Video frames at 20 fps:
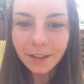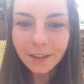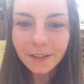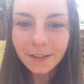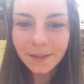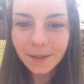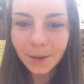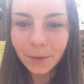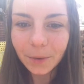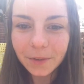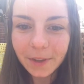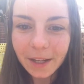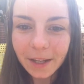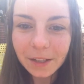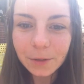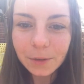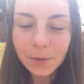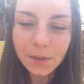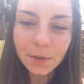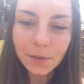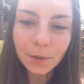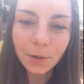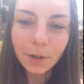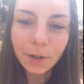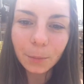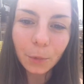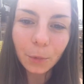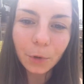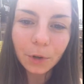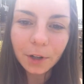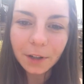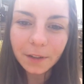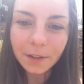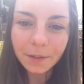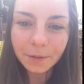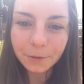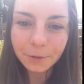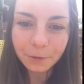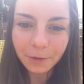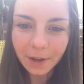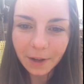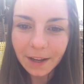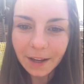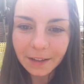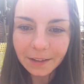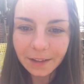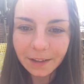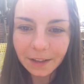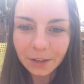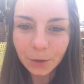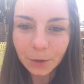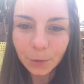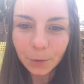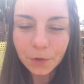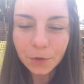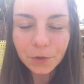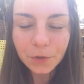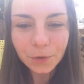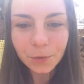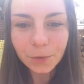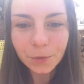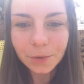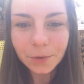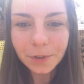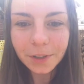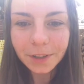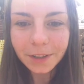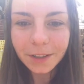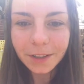So then you store more fat than you would do